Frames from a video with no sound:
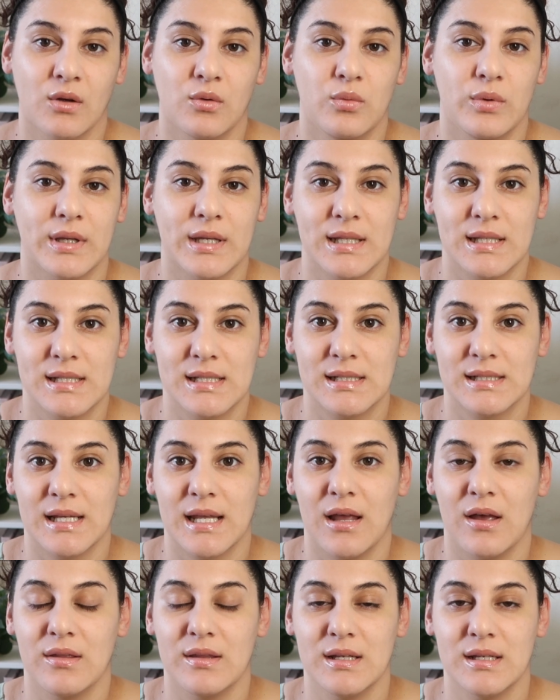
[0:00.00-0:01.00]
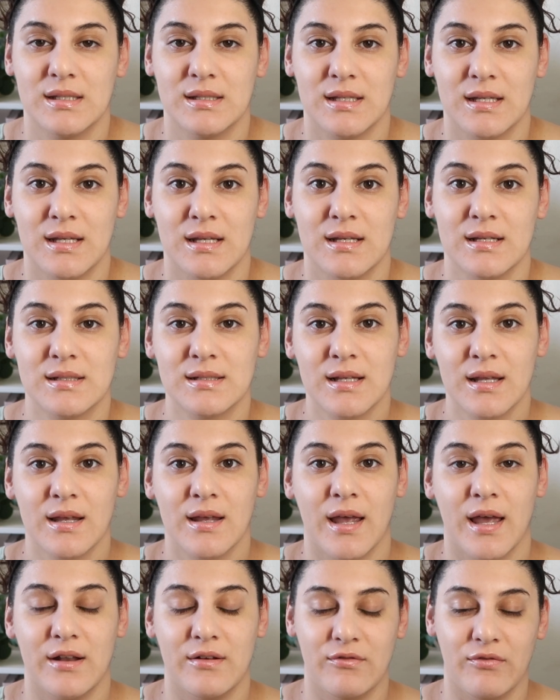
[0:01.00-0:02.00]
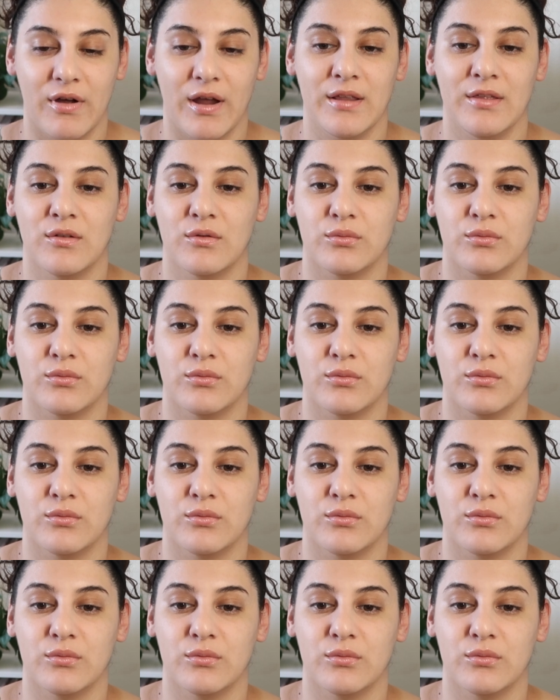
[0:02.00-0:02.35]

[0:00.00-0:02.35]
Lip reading: We can say all these things and find